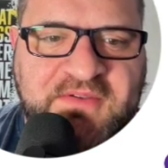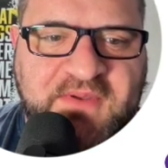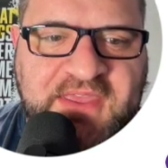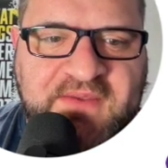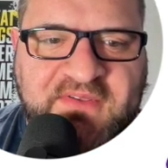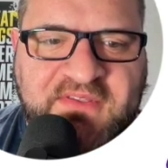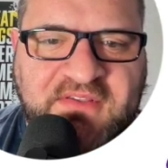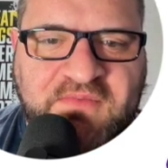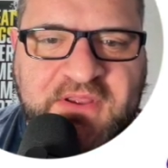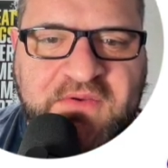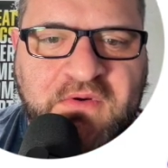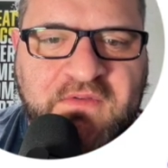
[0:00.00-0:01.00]
So it gave us this
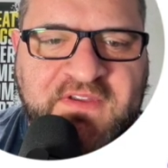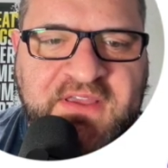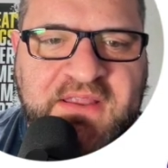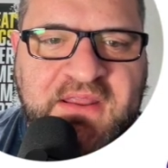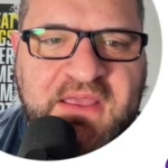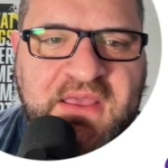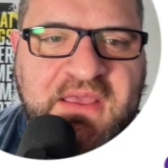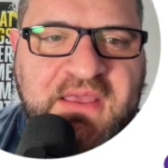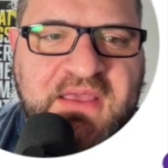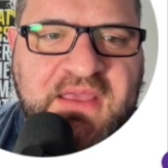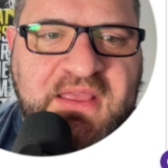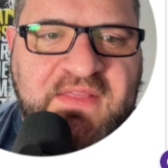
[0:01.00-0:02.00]
red Corvette.
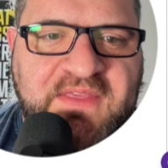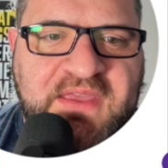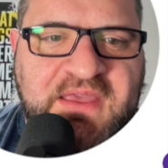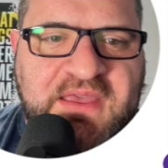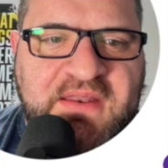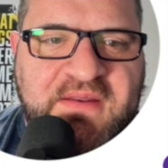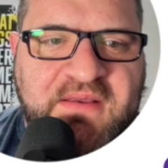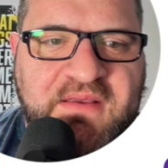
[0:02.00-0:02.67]
And then